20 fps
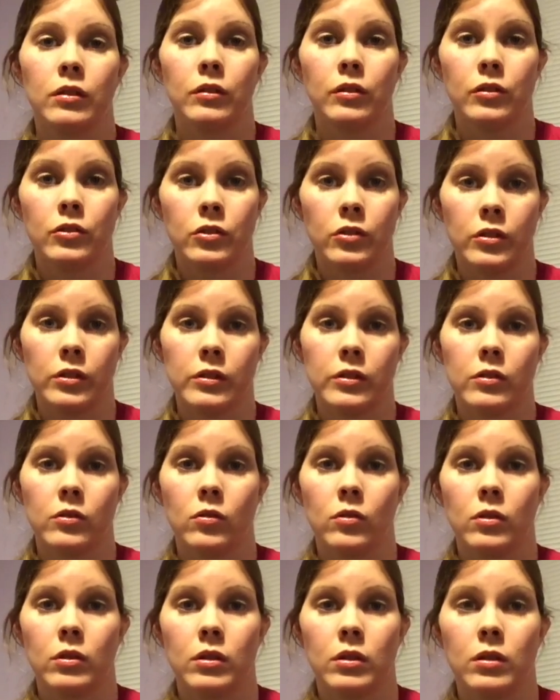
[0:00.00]
grocery
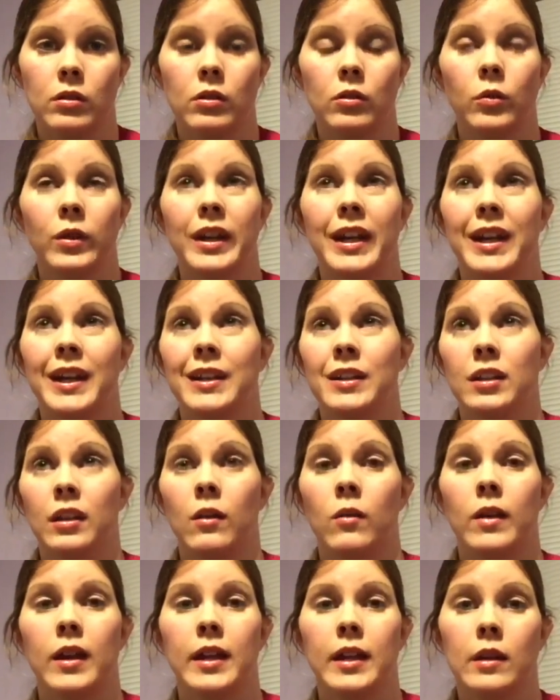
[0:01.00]
store or when I had to
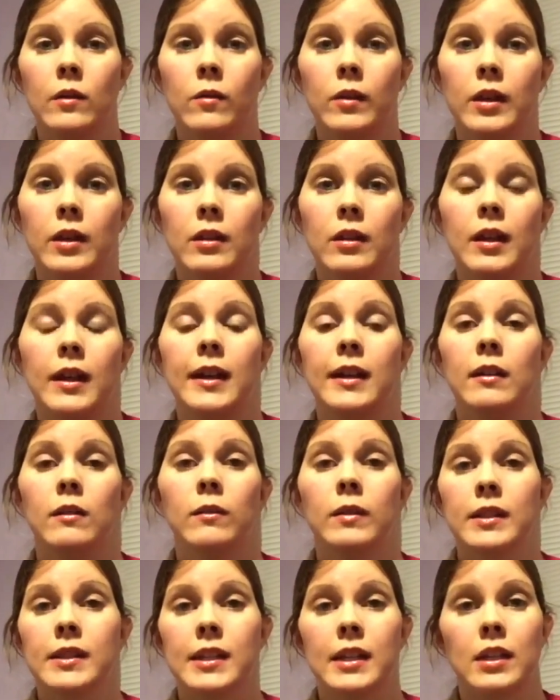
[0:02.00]
go anywhere, I
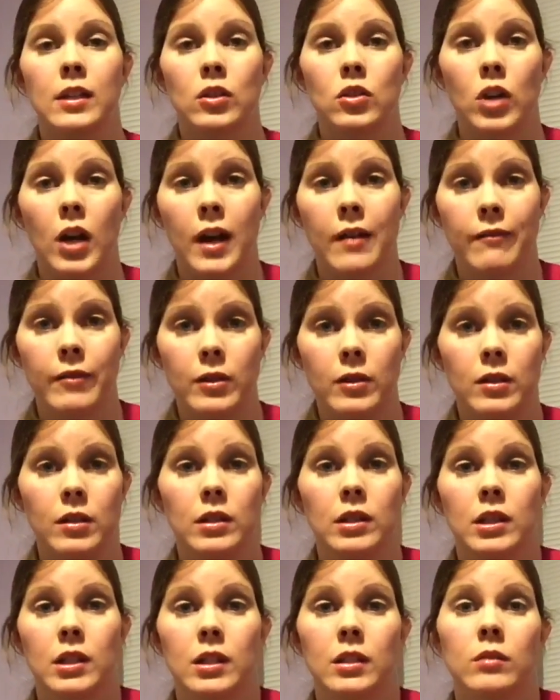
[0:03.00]
always had a driver.
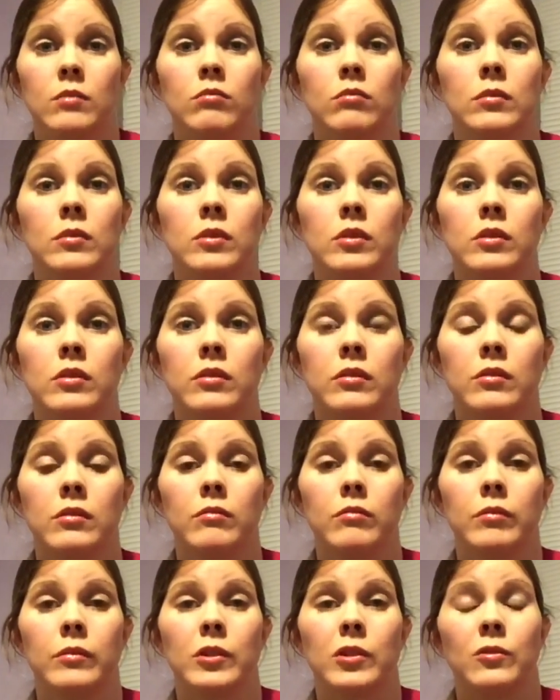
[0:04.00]

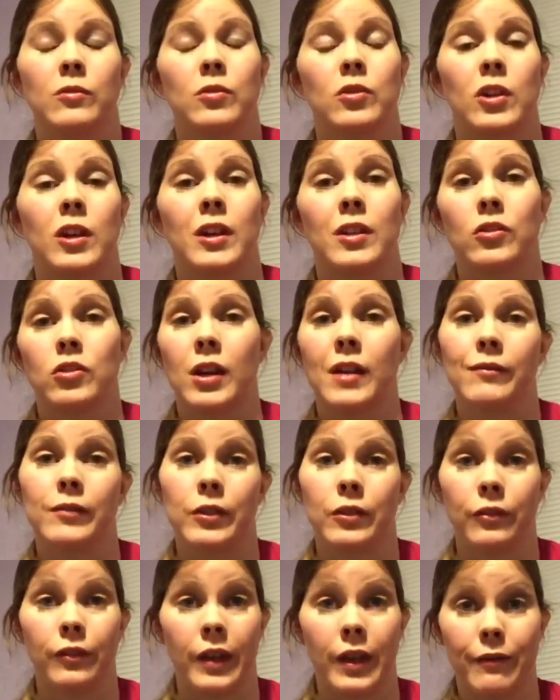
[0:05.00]
Don't try and drive with
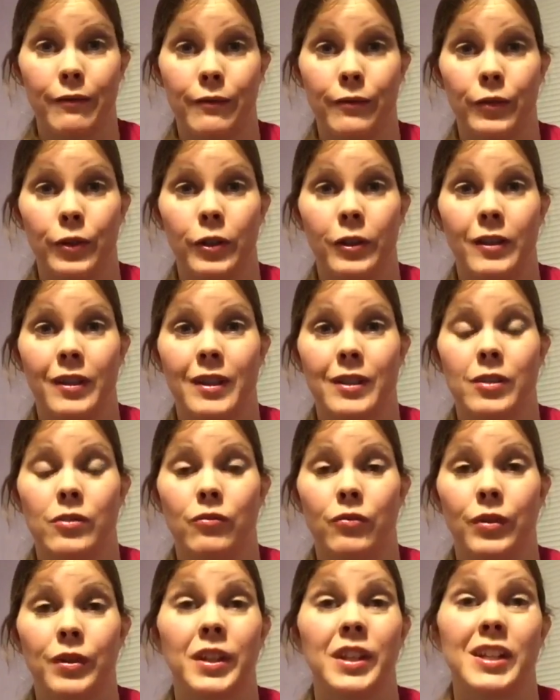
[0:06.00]
your left foot. It's
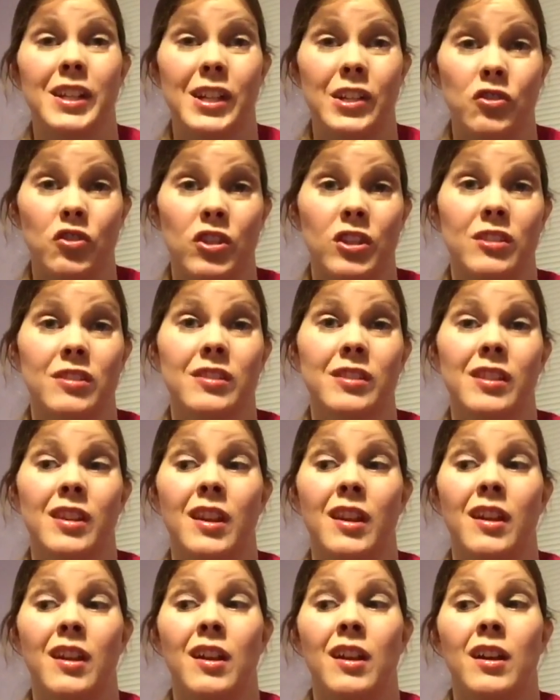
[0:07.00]
really dangerous.
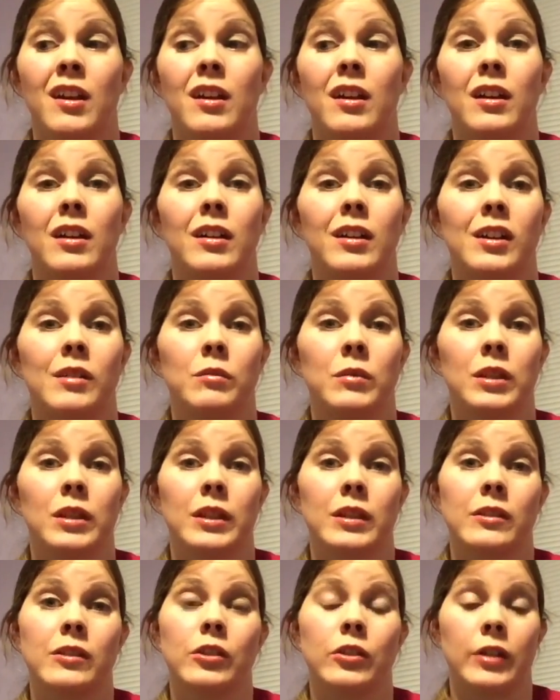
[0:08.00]

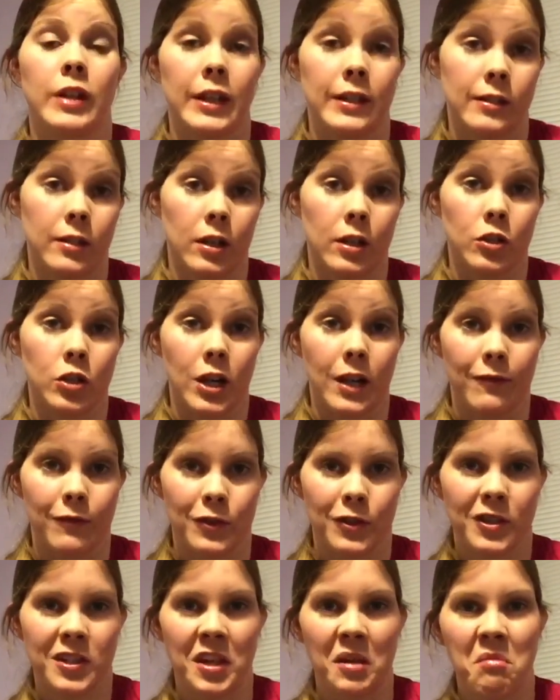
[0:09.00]
Unless you're a NASCAR driver
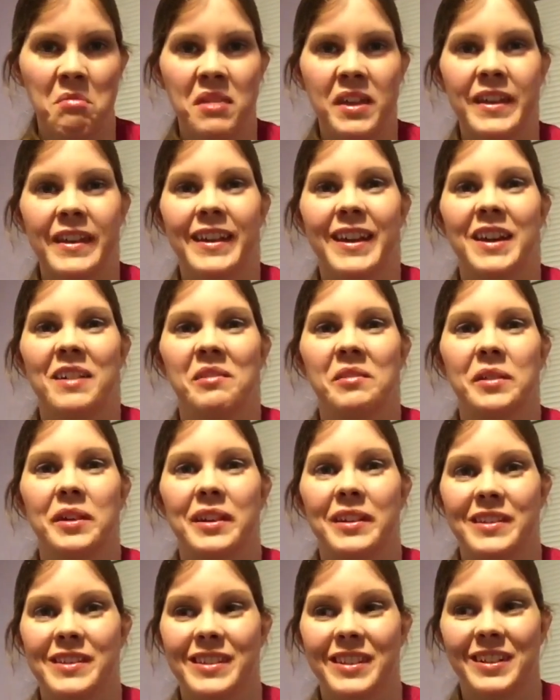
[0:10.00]
or something, I
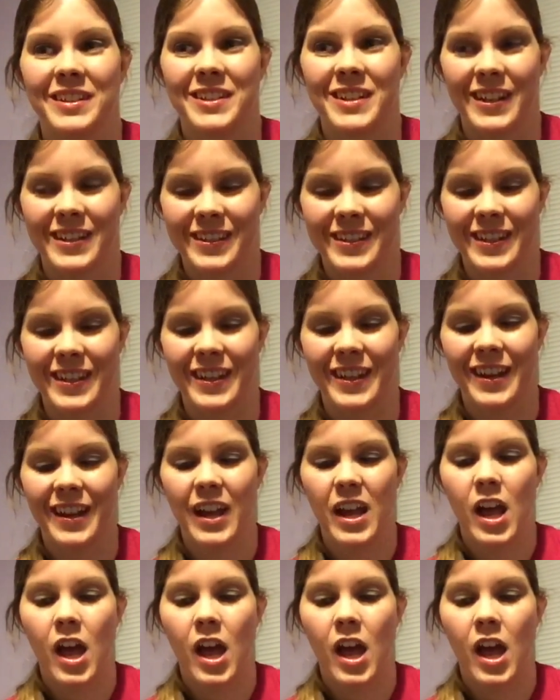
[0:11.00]
wouldn't suggest it.